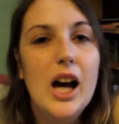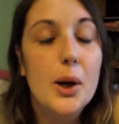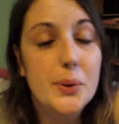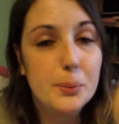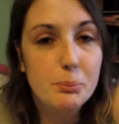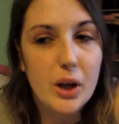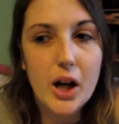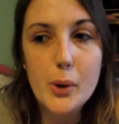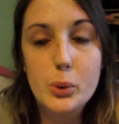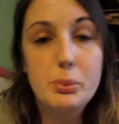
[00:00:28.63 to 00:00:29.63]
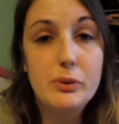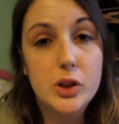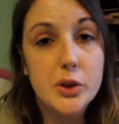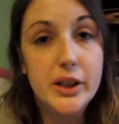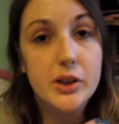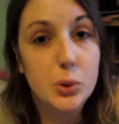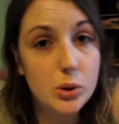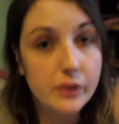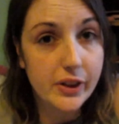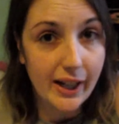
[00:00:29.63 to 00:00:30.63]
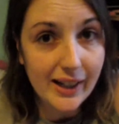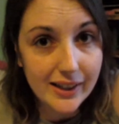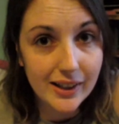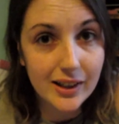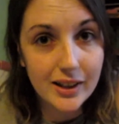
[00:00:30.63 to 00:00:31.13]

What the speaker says: I will be vlogging all of that,